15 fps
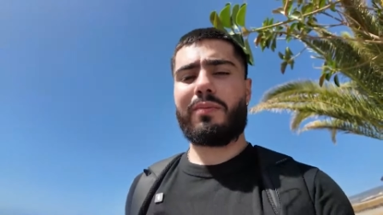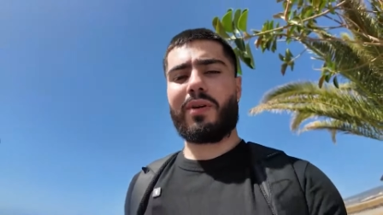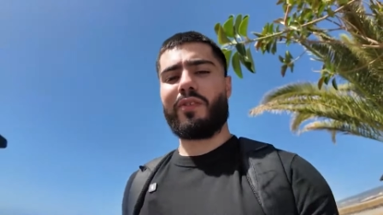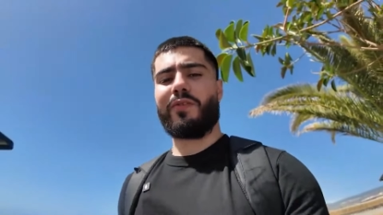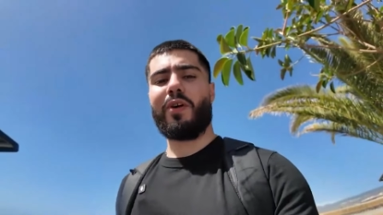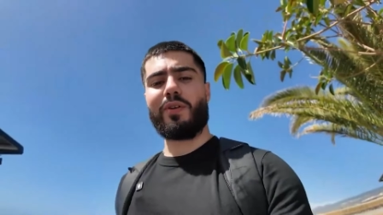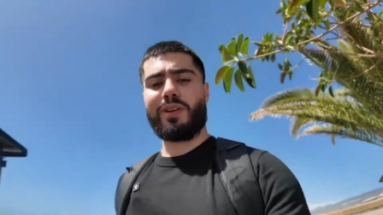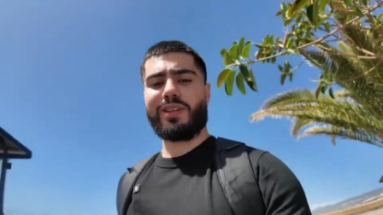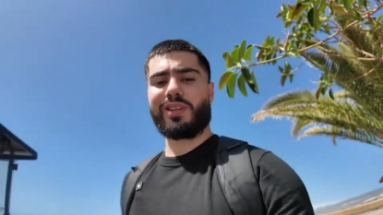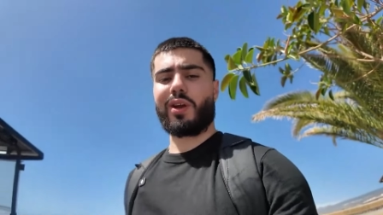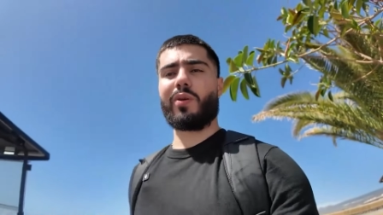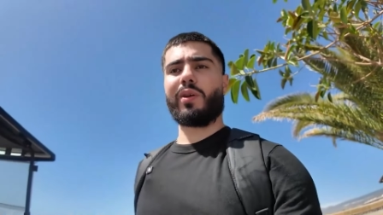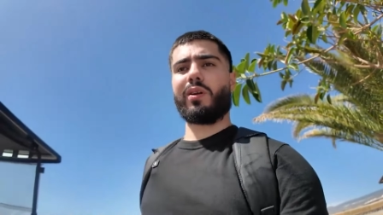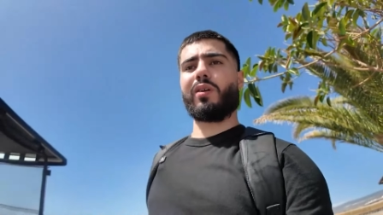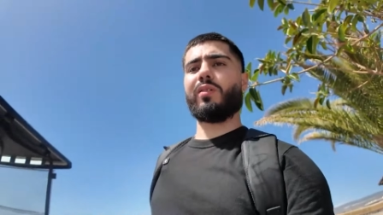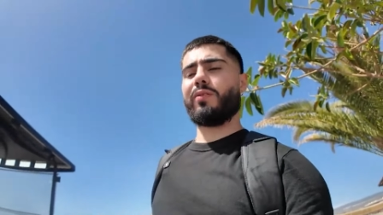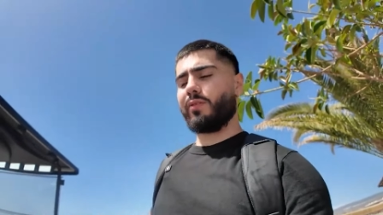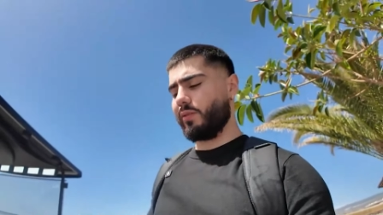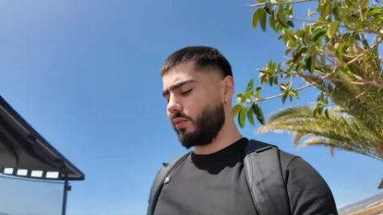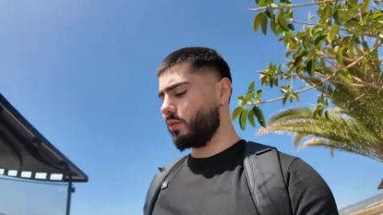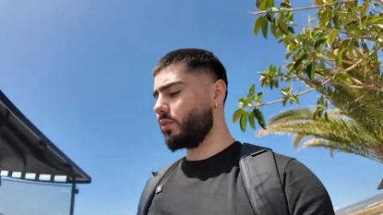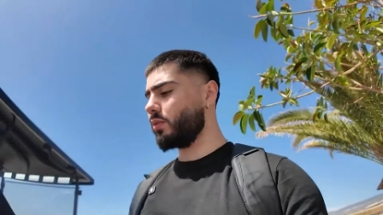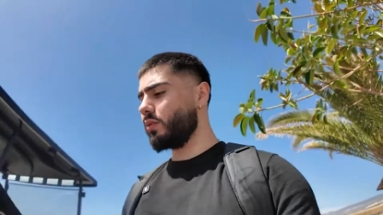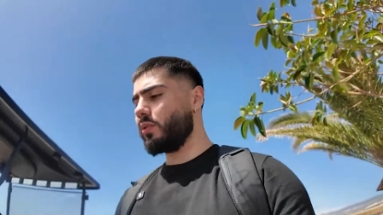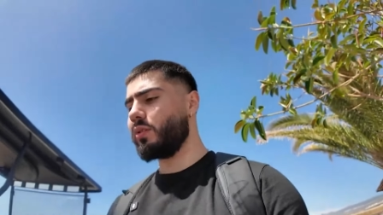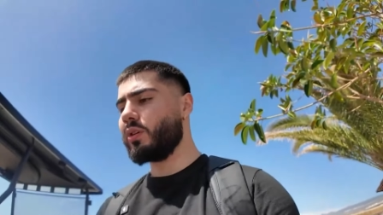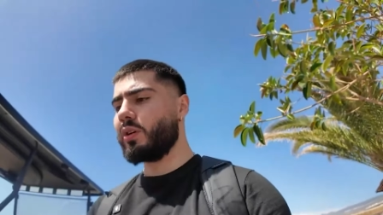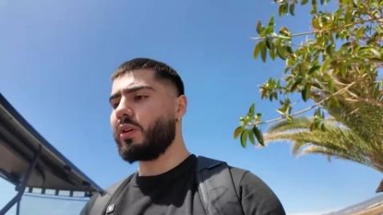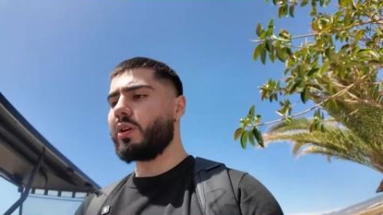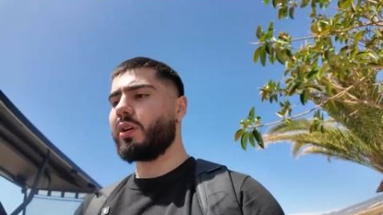My phone is going off.
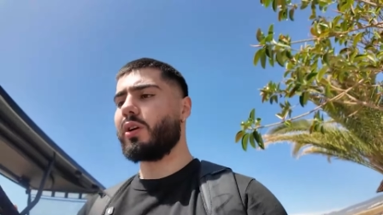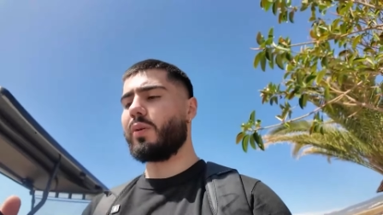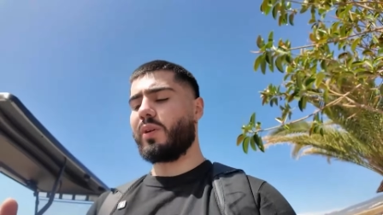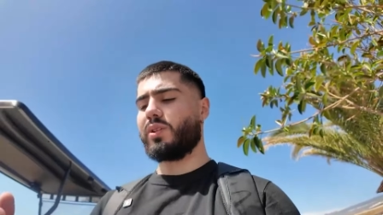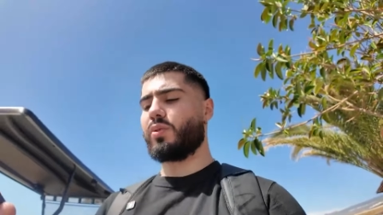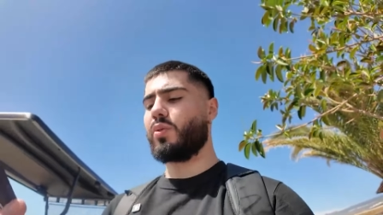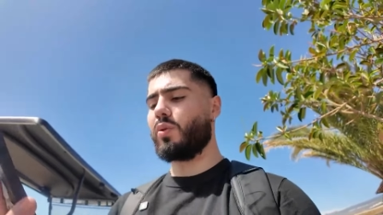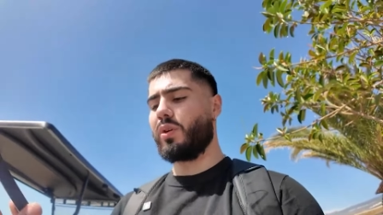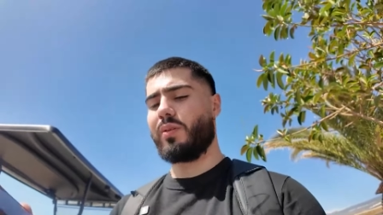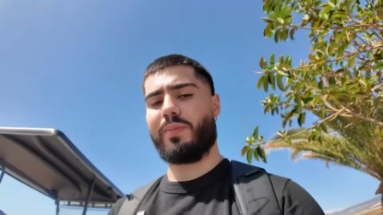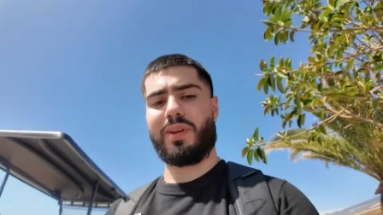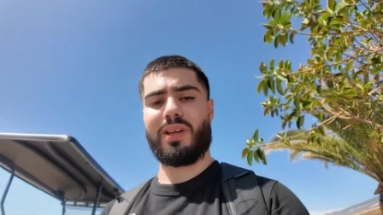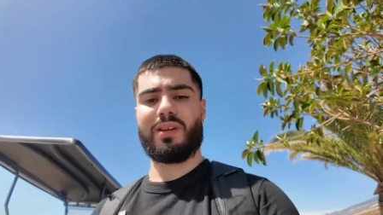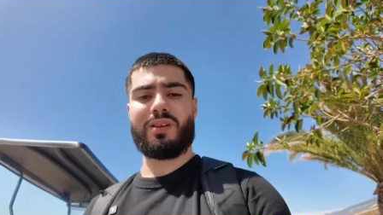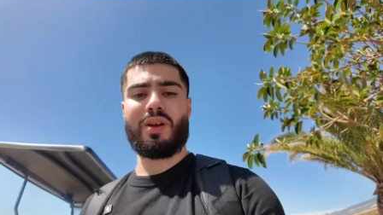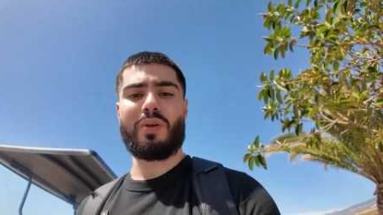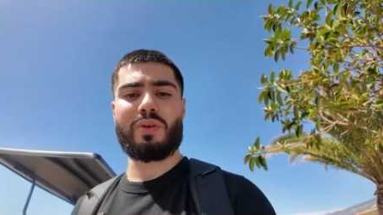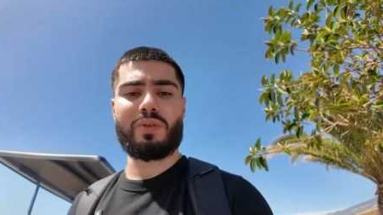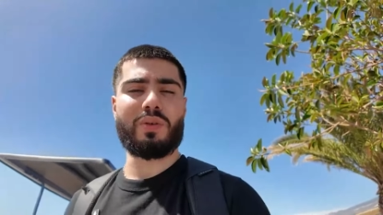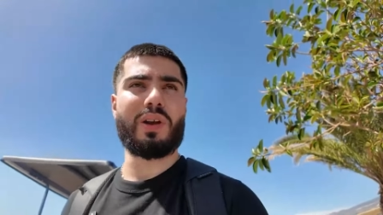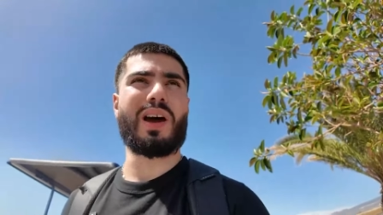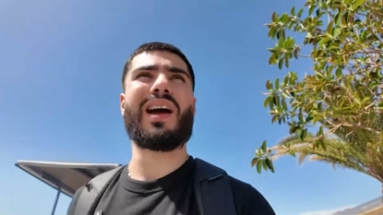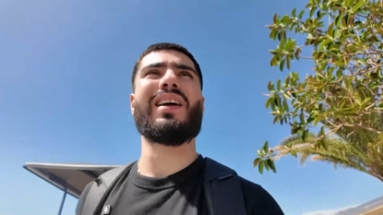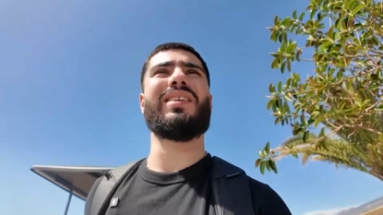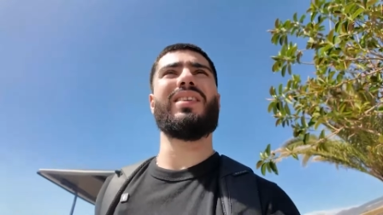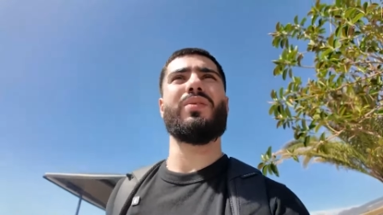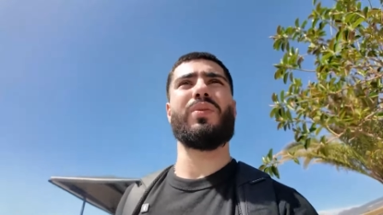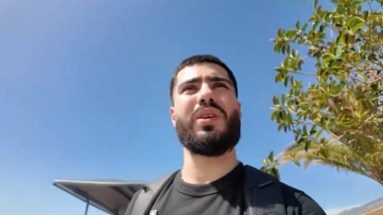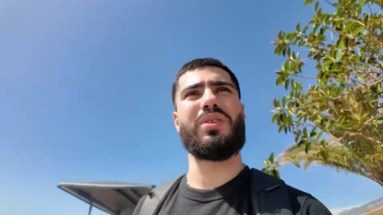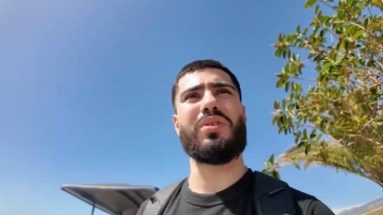Who is calling me? No caller
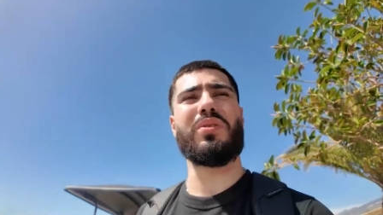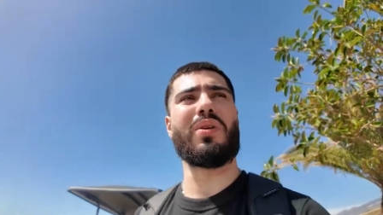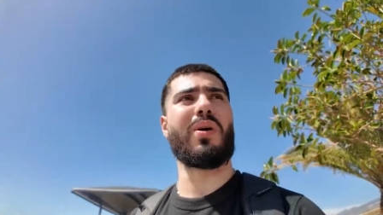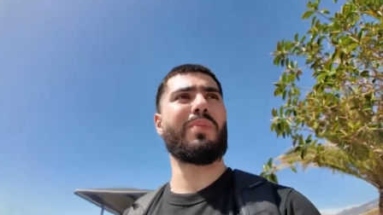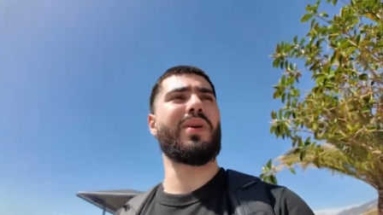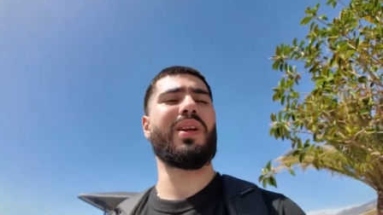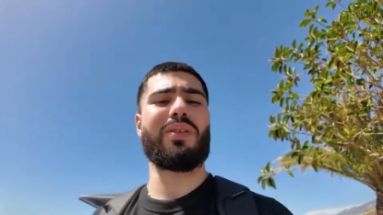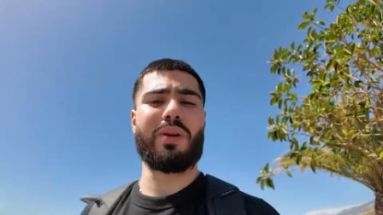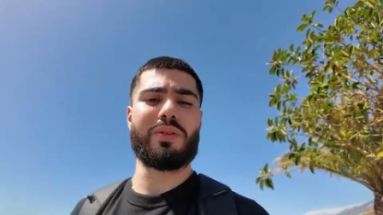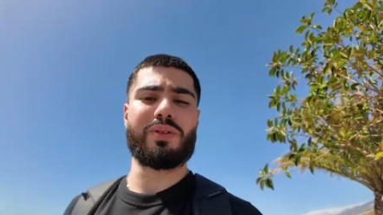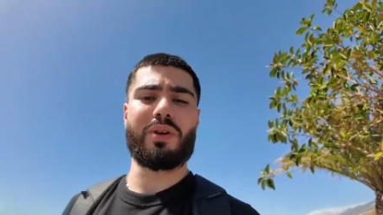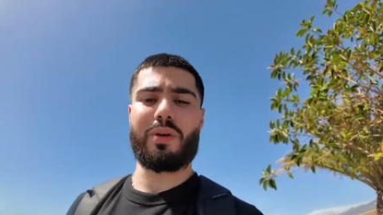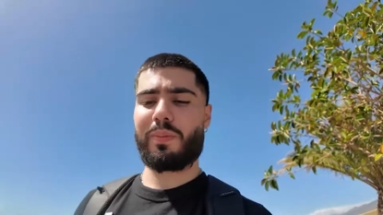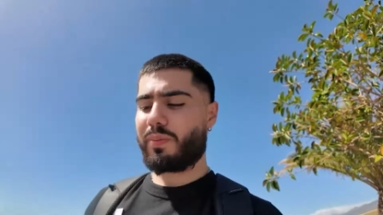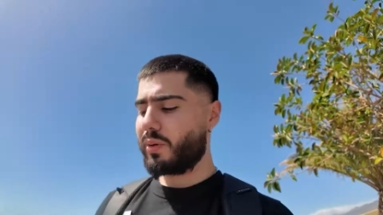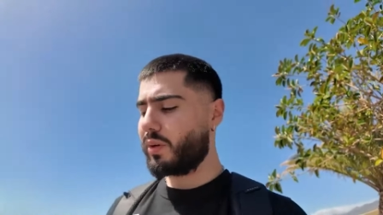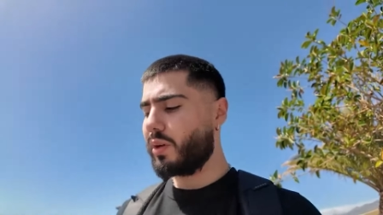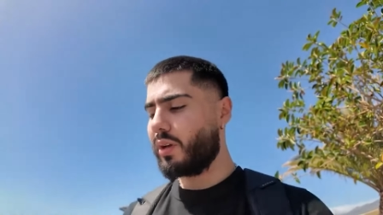ID. We do not pick those up.